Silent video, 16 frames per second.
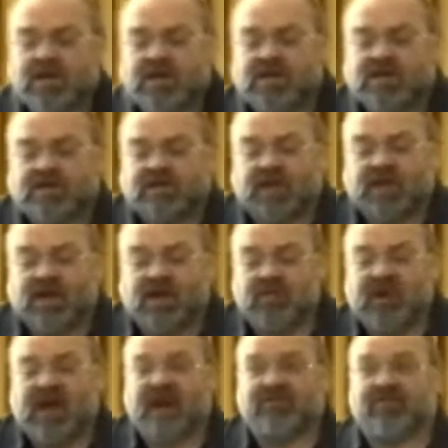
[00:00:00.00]
So then
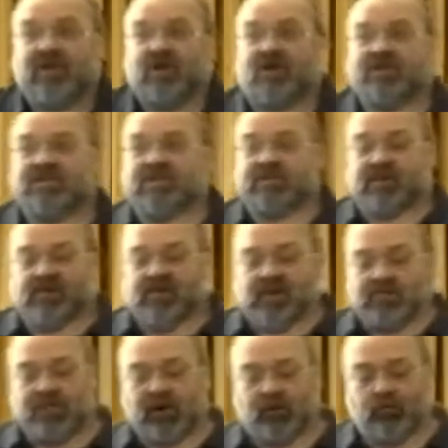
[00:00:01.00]
we have the concept of a
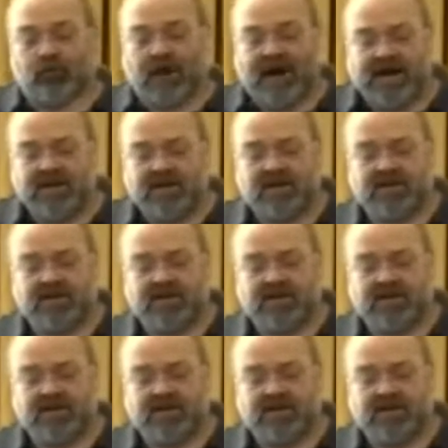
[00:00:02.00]
bill run,